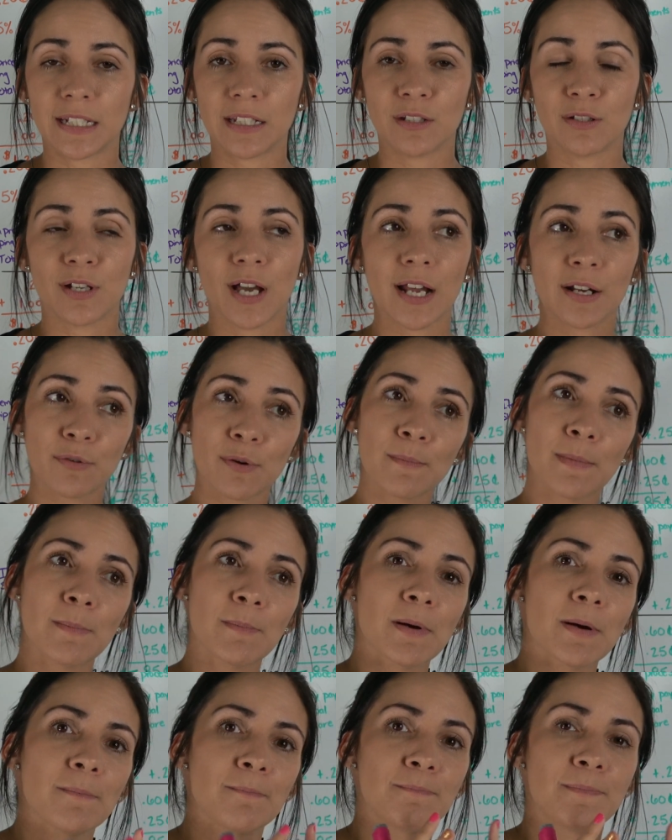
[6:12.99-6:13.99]
You got to
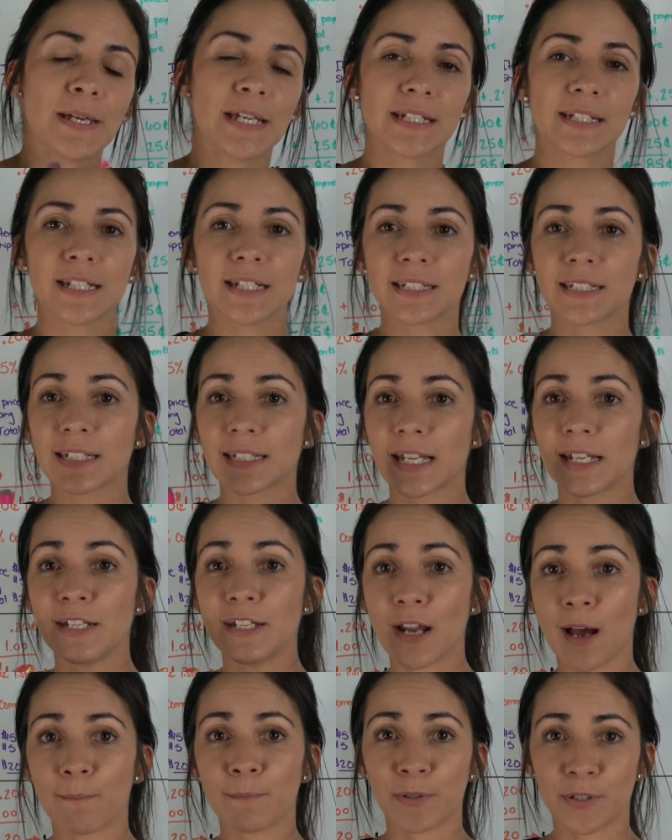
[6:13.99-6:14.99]
remember, business is a
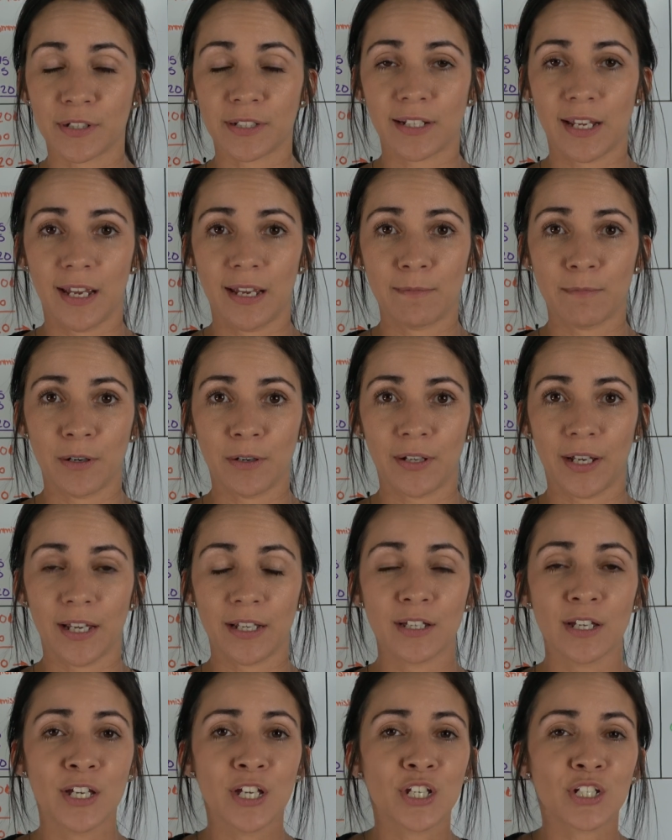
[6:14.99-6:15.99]
numbers game,
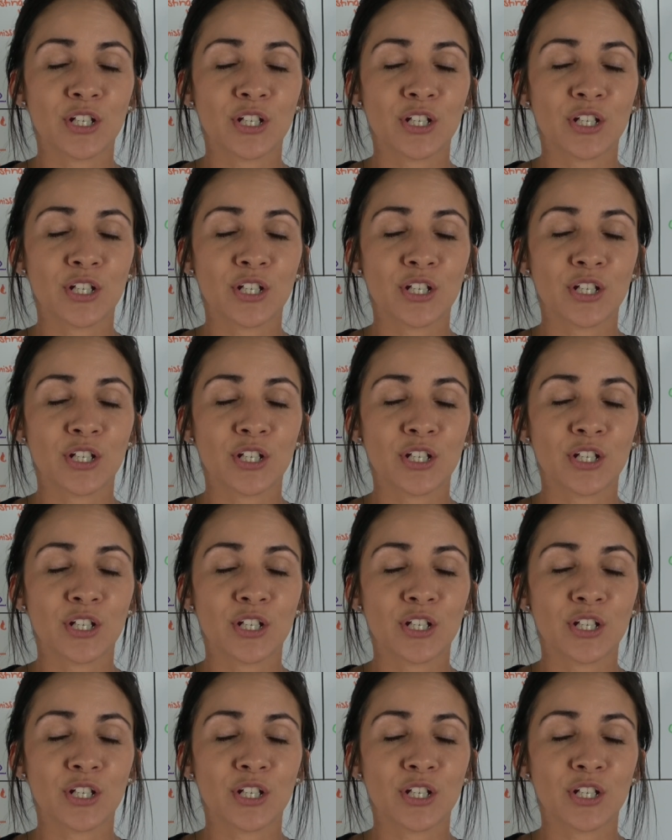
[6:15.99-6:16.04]
okay?